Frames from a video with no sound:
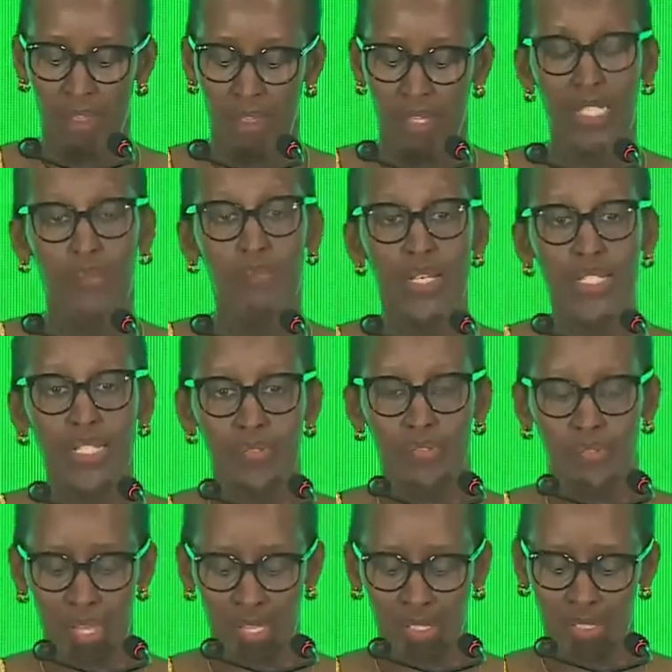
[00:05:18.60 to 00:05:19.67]
It must
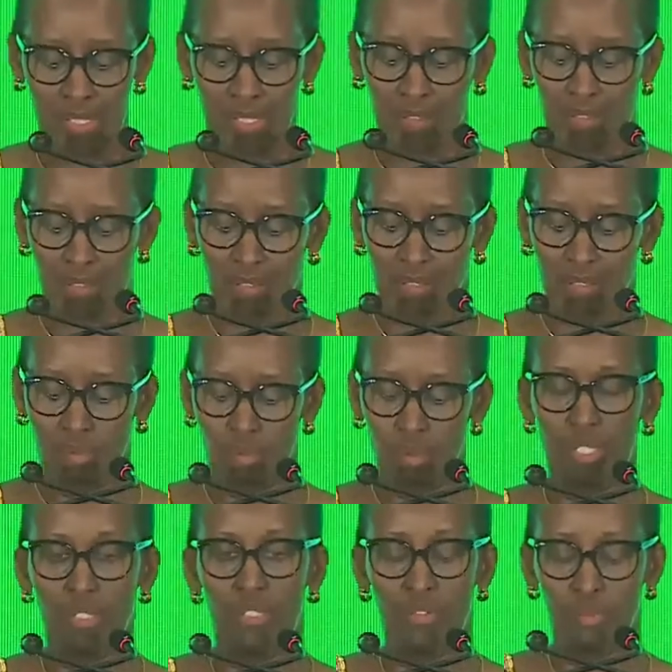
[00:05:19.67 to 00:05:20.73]
defend
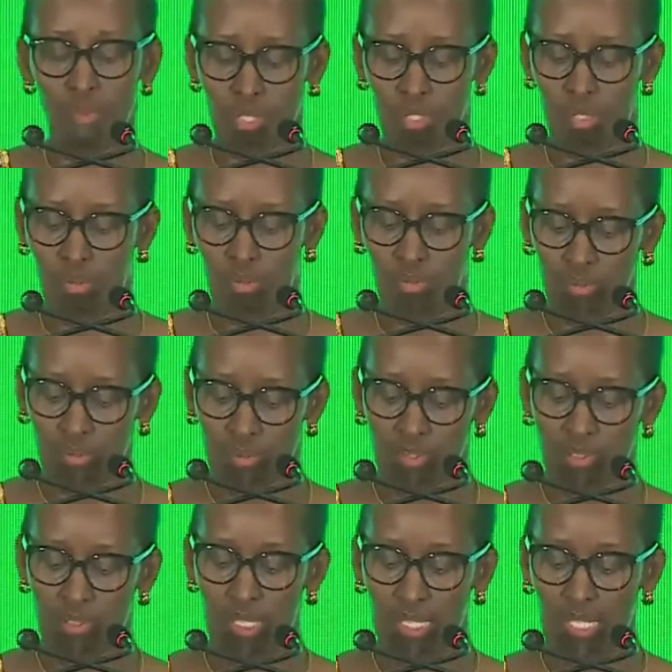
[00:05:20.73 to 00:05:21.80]
with gusto
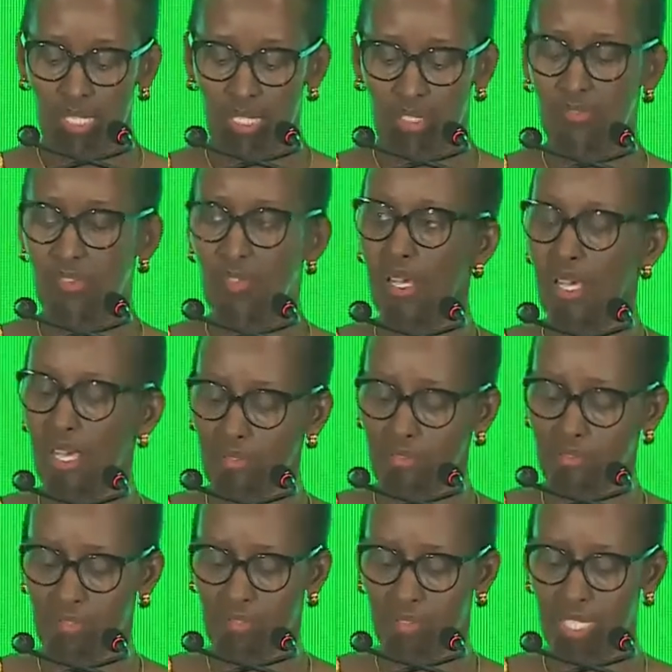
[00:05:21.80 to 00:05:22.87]
the need for
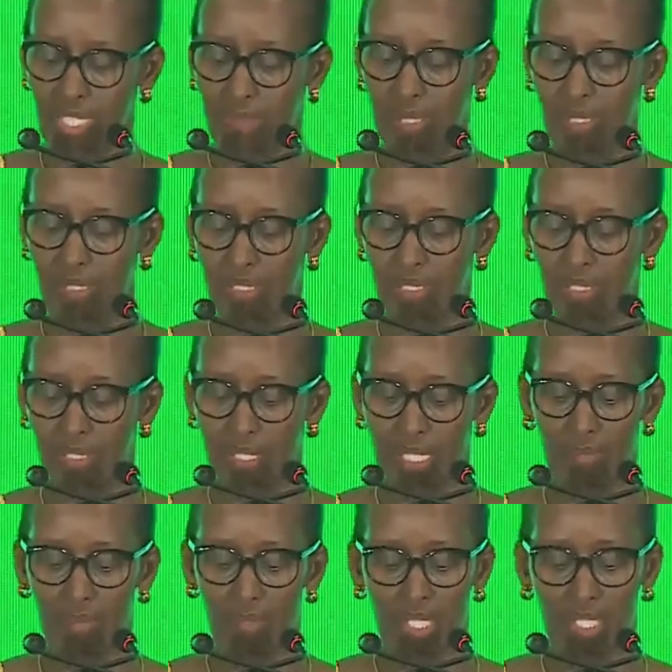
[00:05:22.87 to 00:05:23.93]
heavy investment
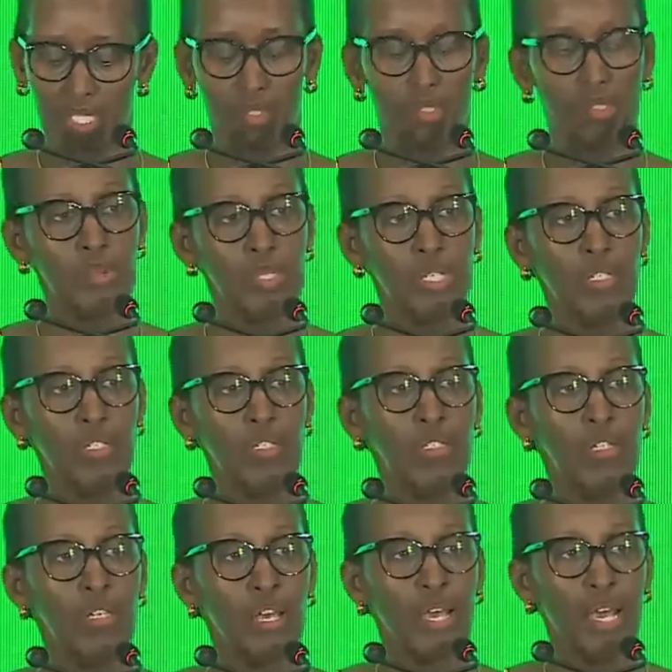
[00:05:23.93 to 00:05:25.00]
in political will,
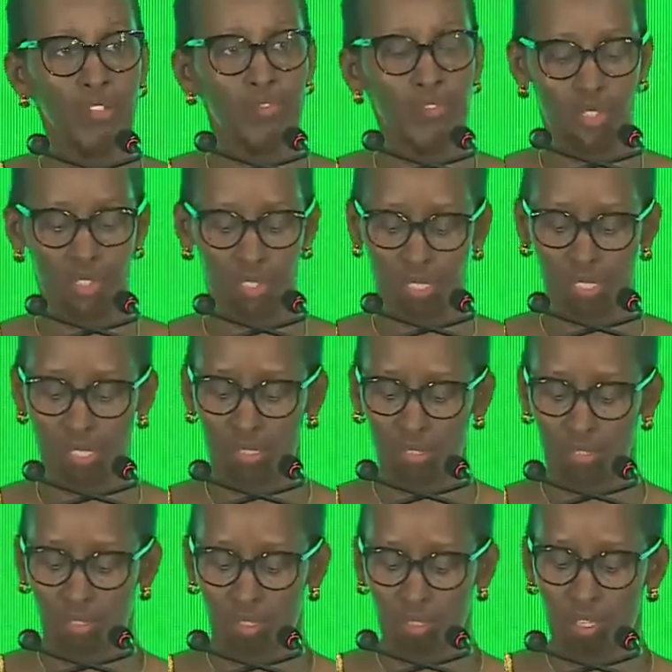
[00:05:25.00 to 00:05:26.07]
advocacy,
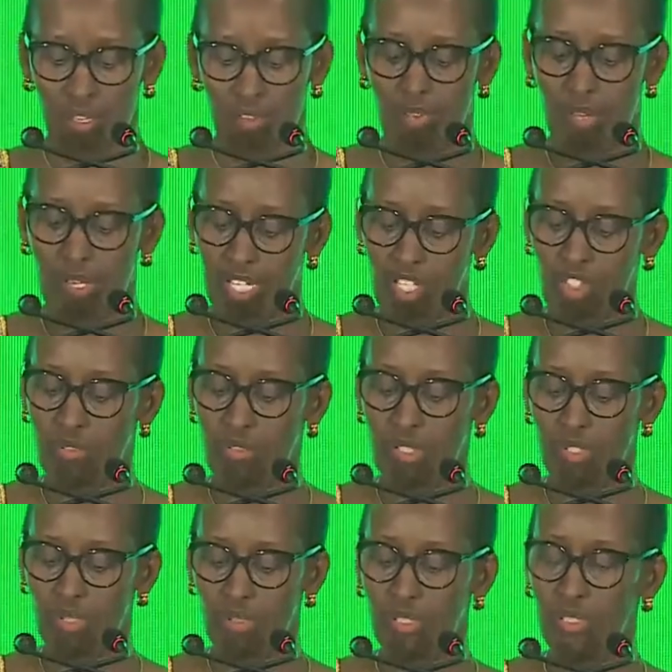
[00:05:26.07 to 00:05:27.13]
financial
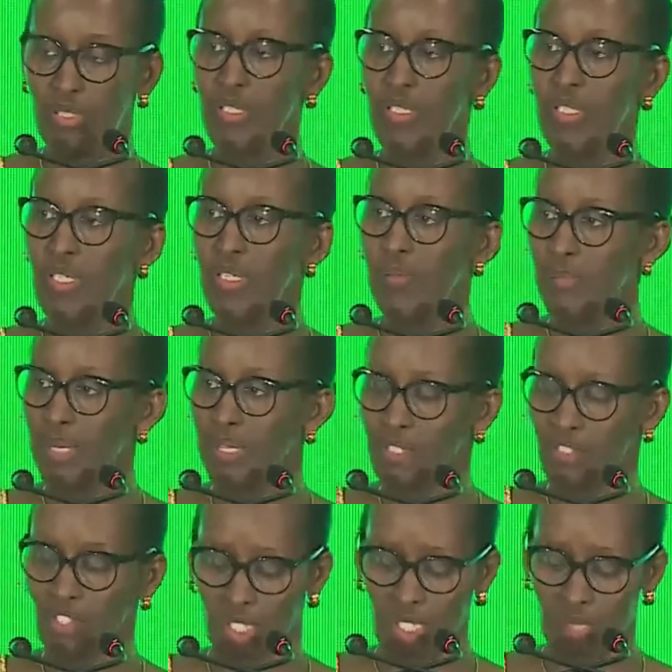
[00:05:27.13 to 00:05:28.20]
resources,
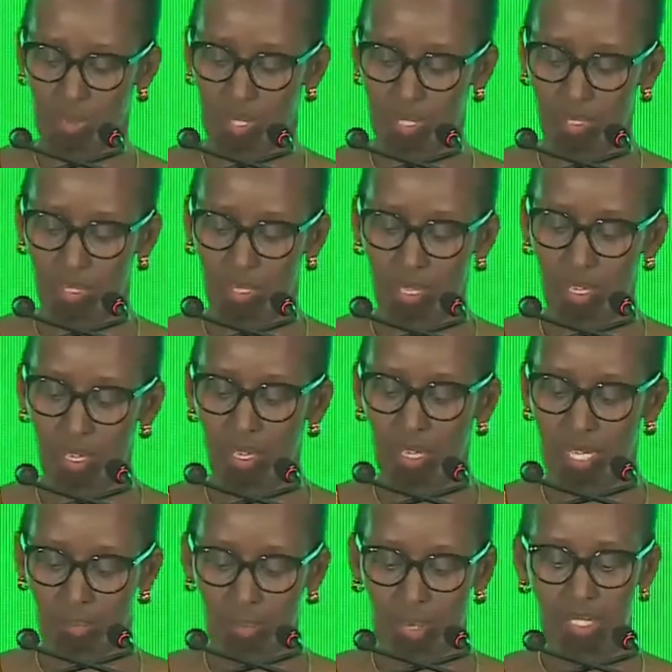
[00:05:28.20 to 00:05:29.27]
partnerships,
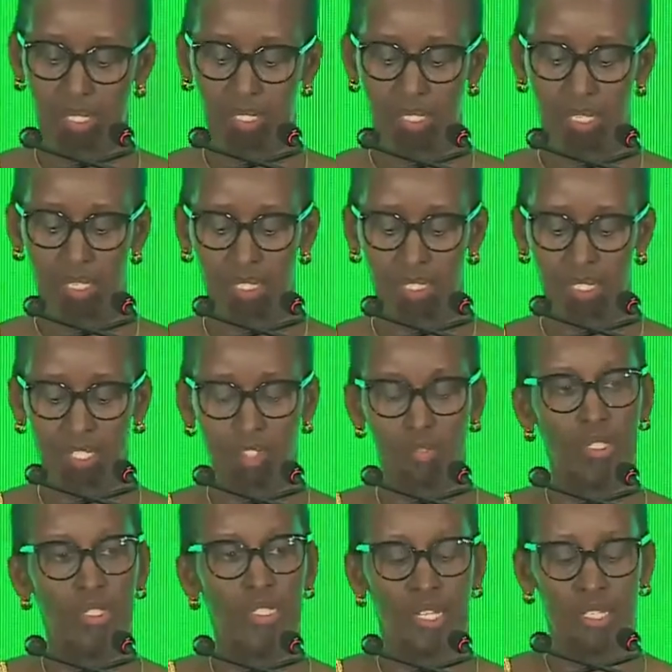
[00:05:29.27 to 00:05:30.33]
capacity and skill to
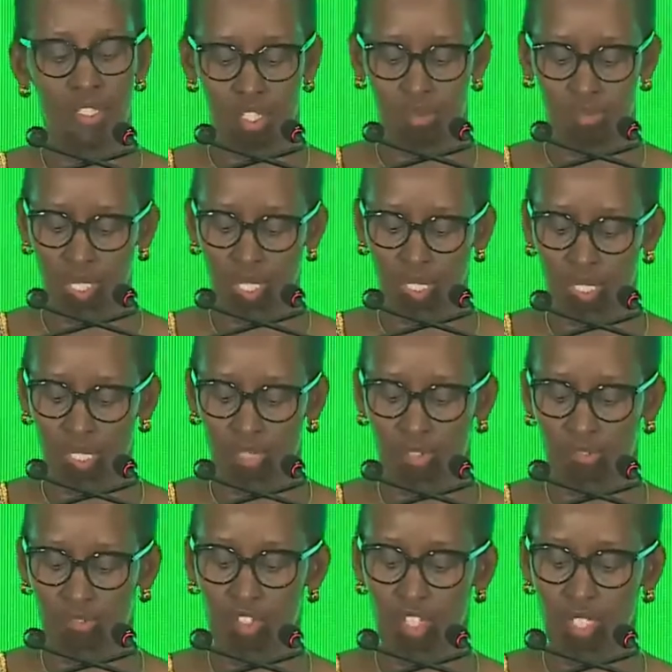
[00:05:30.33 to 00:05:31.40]
attain the objective
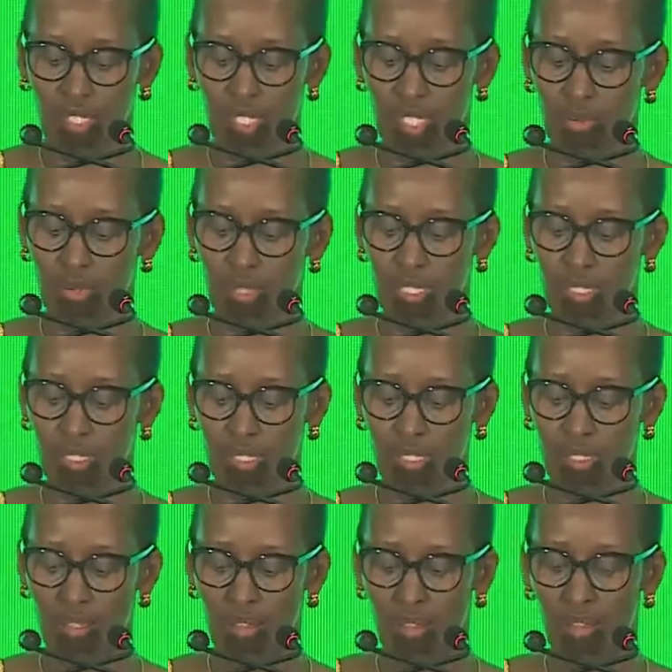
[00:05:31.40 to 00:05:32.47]
of gender equality,